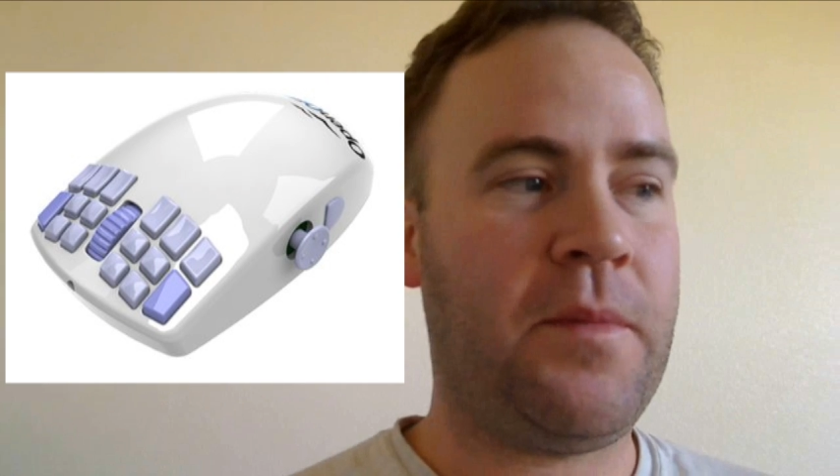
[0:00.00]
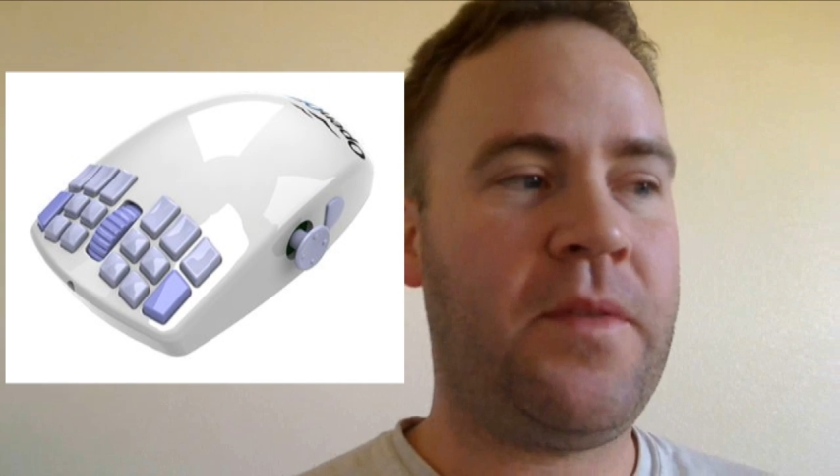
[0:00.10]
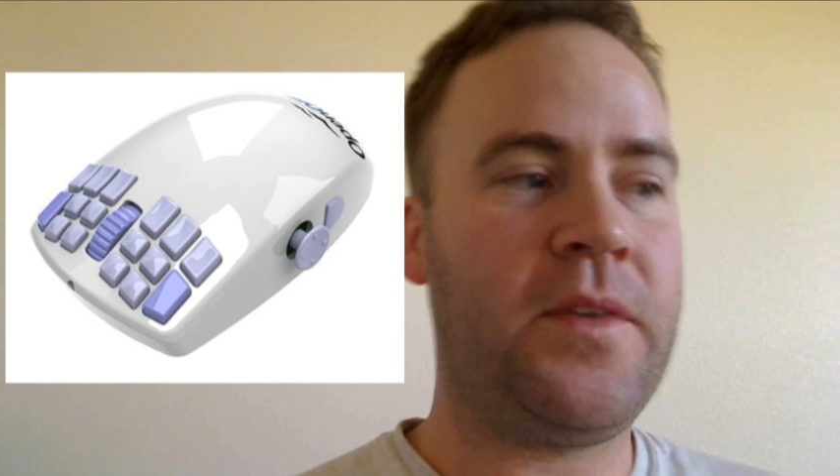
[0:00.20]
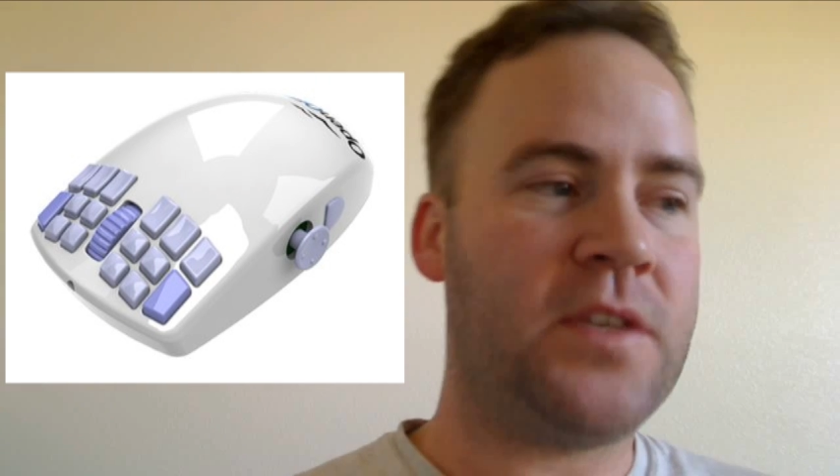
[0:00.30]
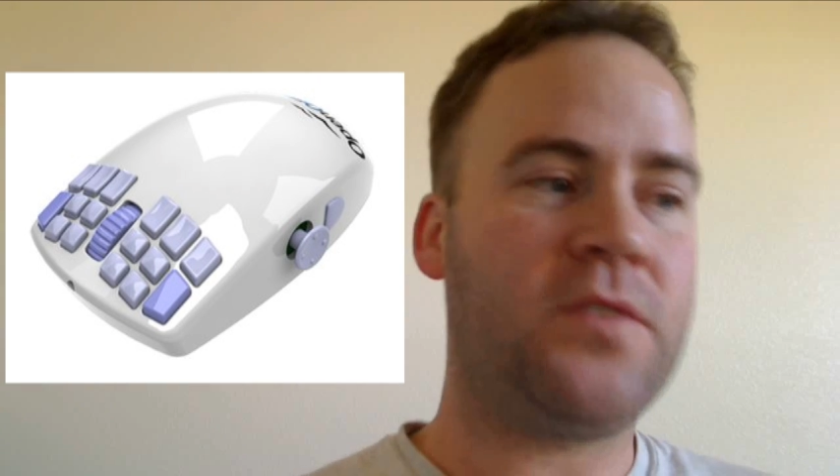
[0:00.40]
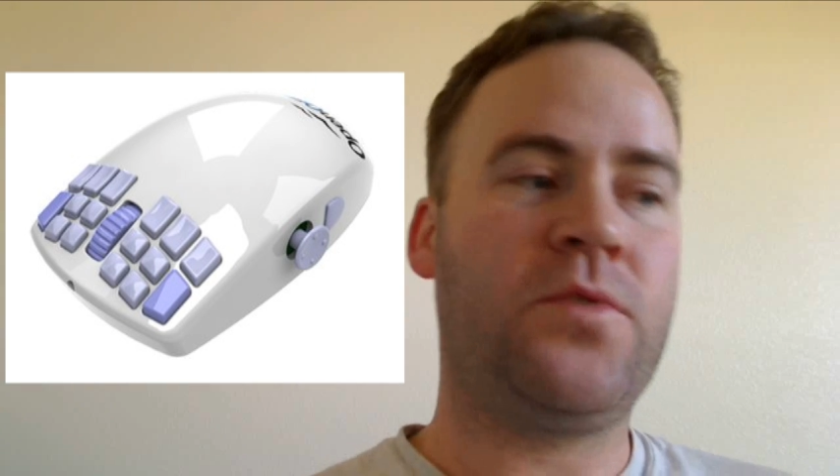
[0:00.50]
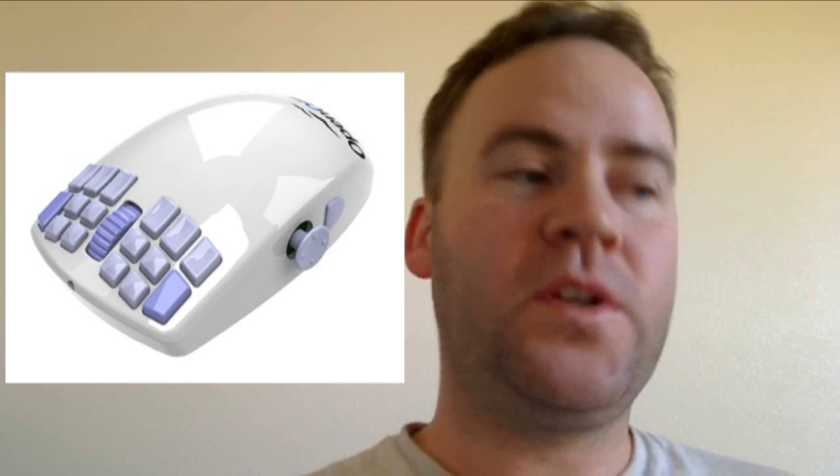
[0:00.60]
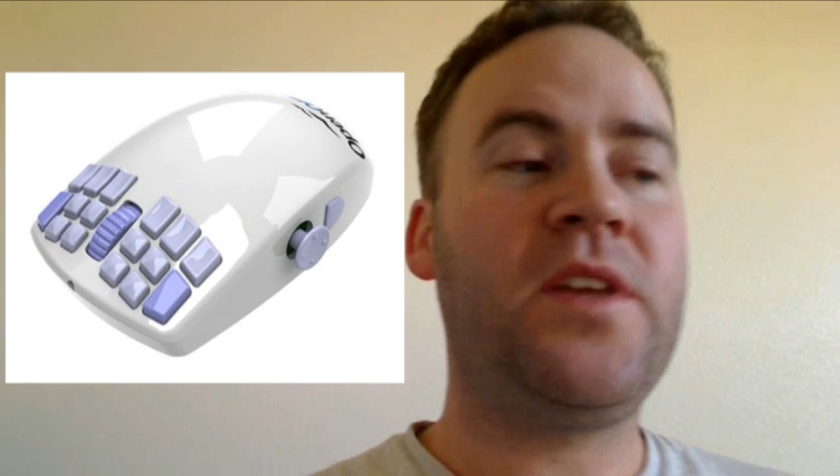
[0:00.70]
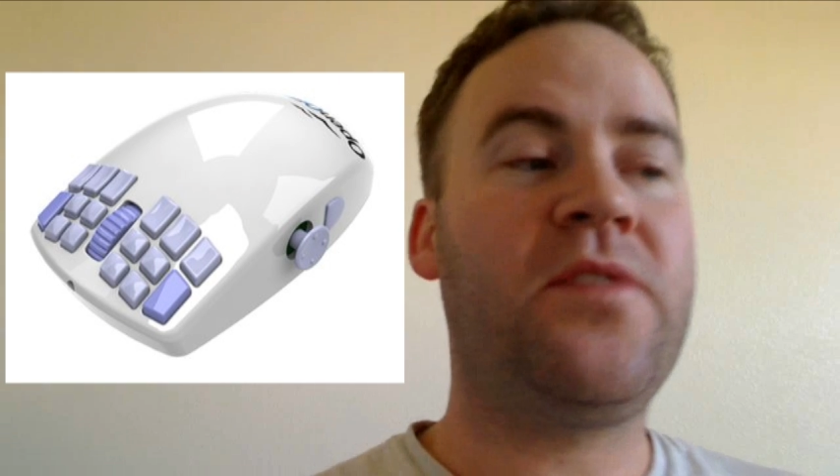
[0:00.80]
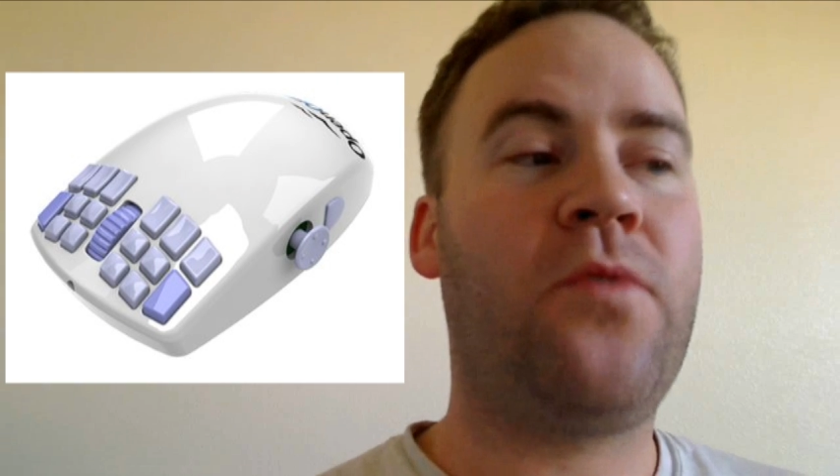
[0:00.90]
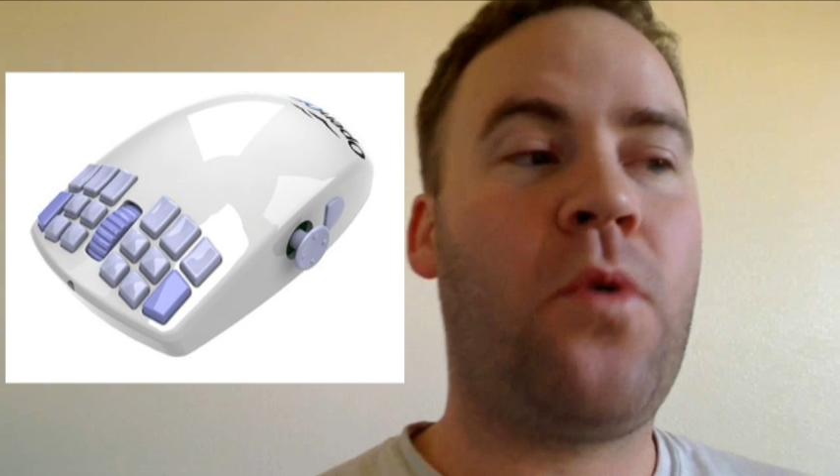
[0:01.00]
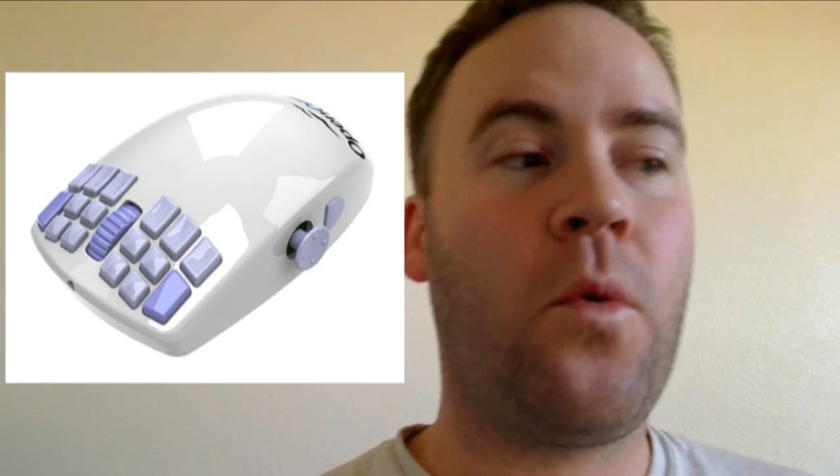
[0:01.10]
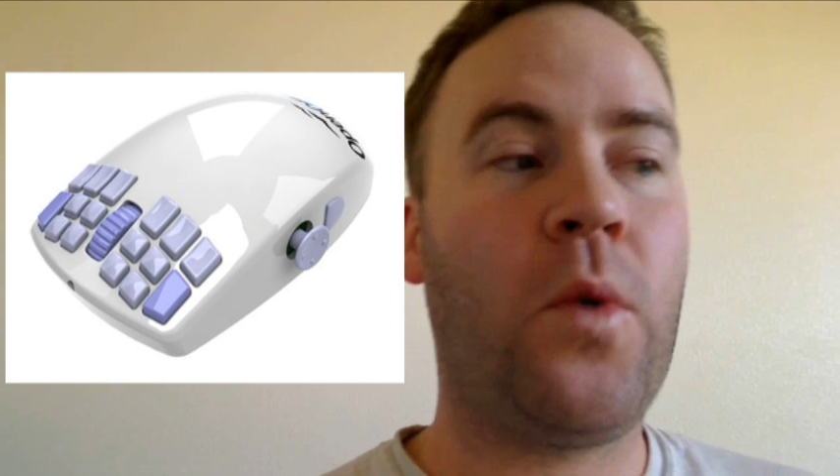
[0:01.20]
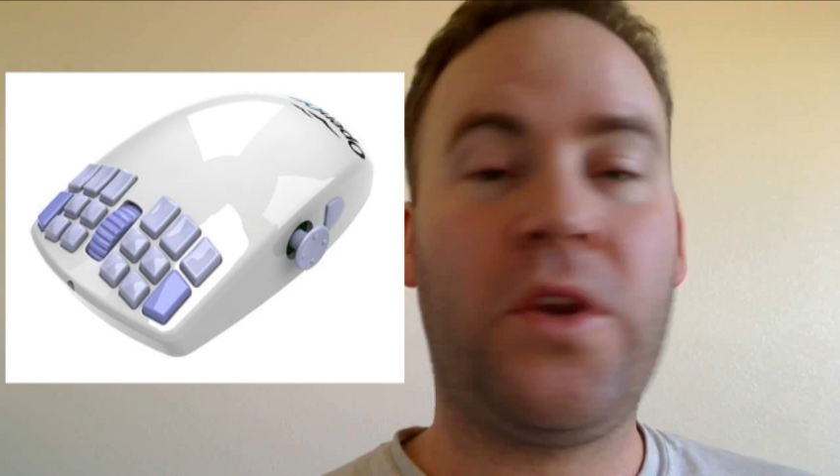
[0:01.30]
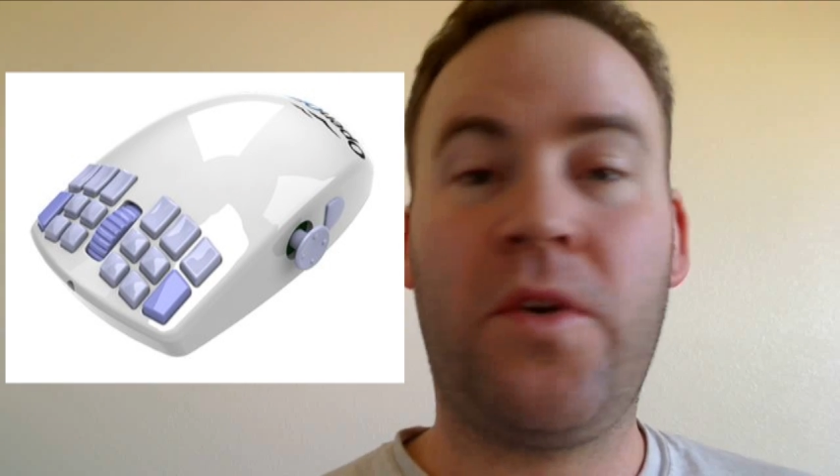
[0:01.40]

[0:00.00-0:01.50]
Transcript: But this is really for when